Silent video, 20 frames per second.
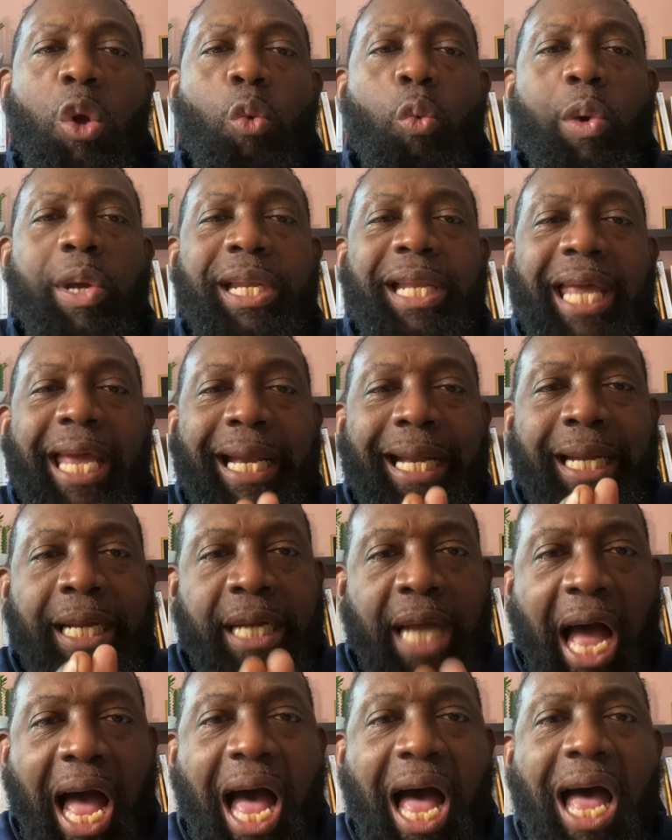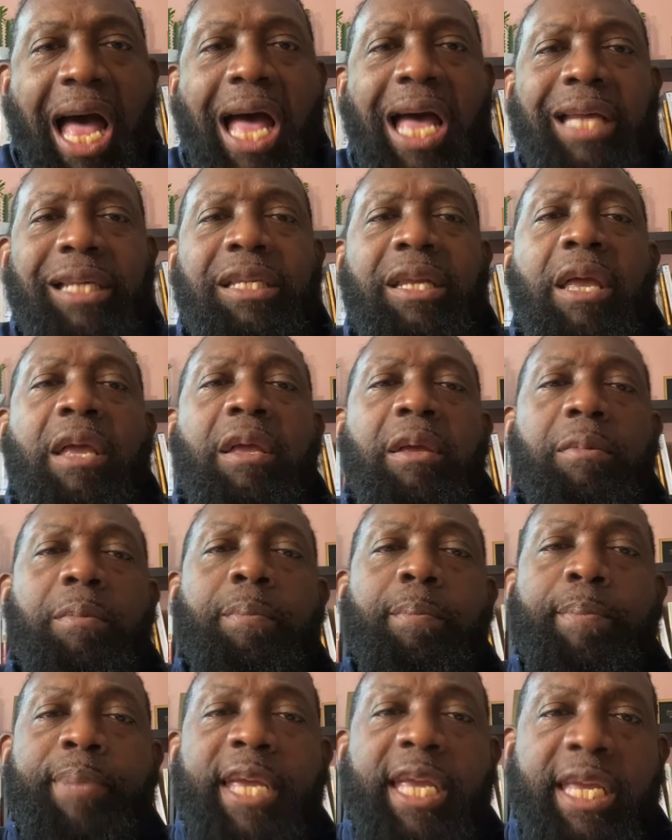We let
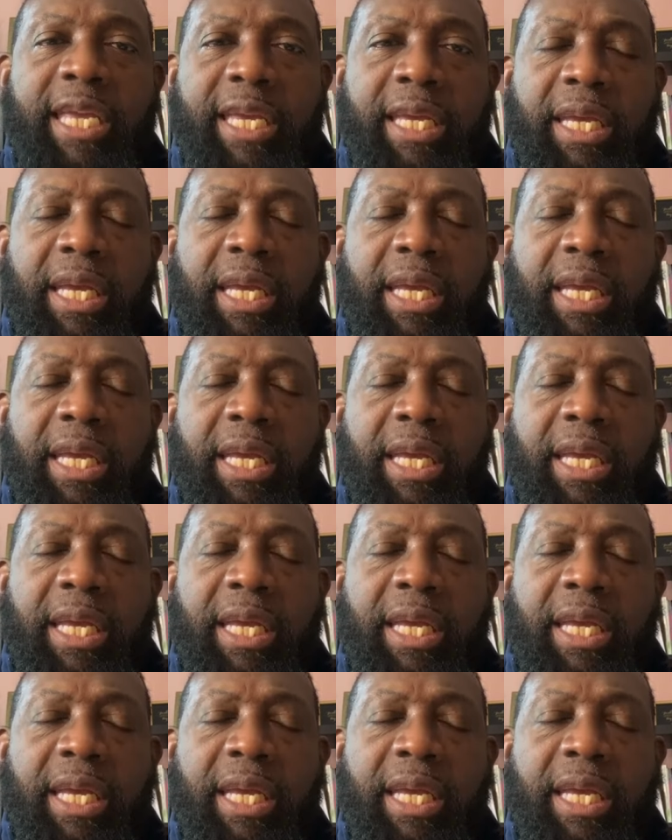God be